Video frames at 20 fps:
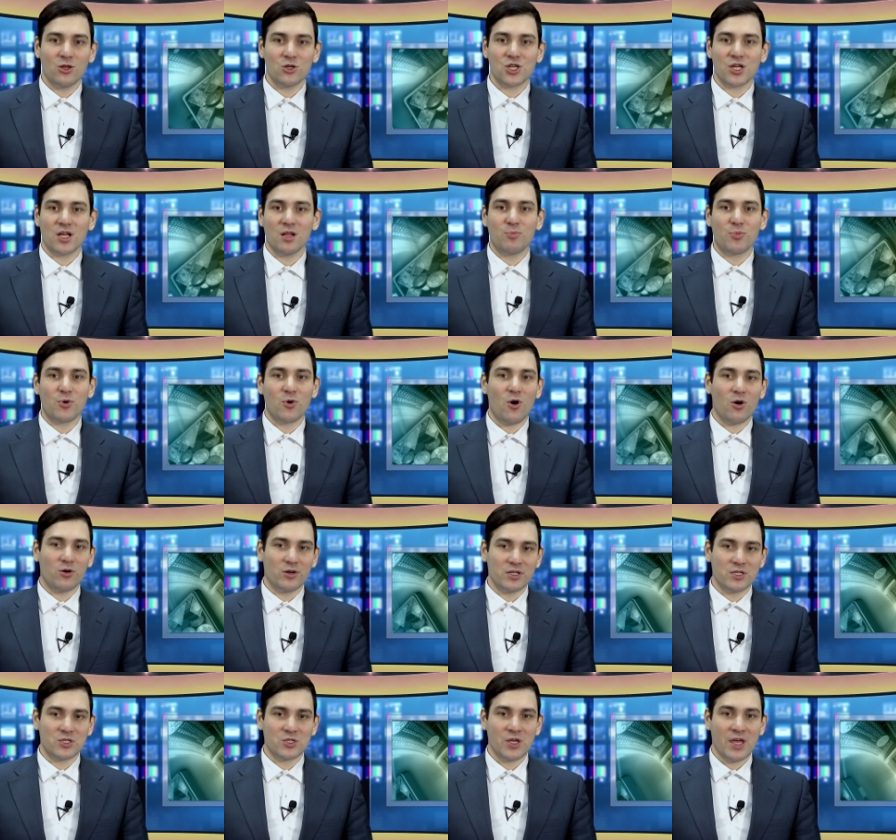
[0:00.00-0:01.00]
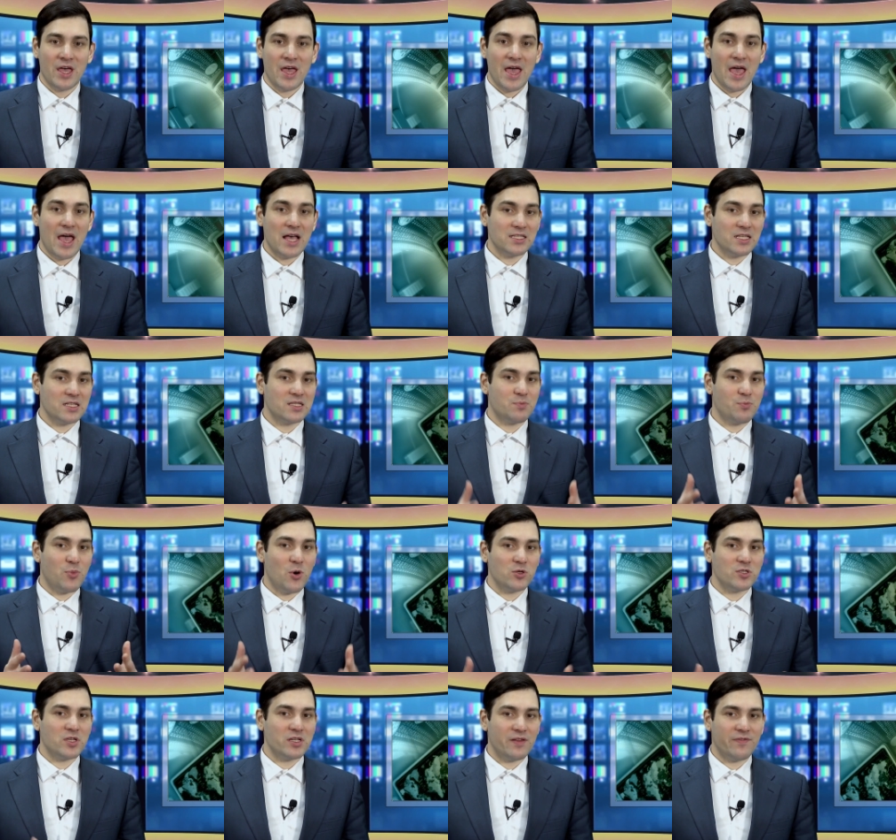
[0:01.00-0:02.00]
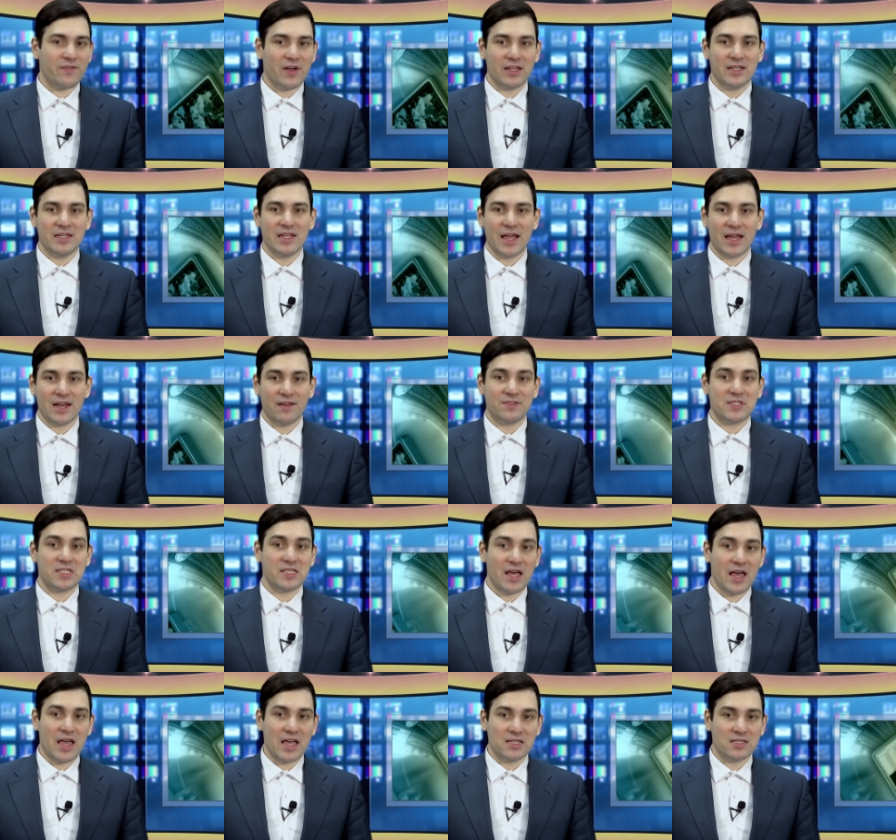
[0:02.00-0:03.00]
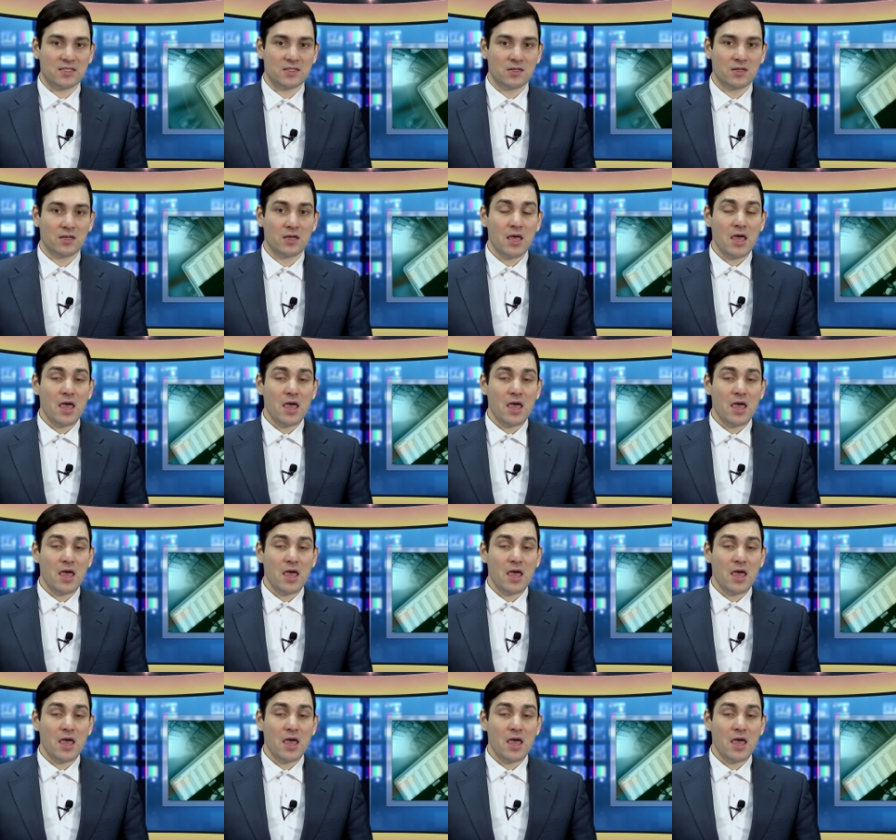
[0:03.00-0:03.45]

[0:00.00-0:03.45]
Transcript: technological progress has its positive and negative sides.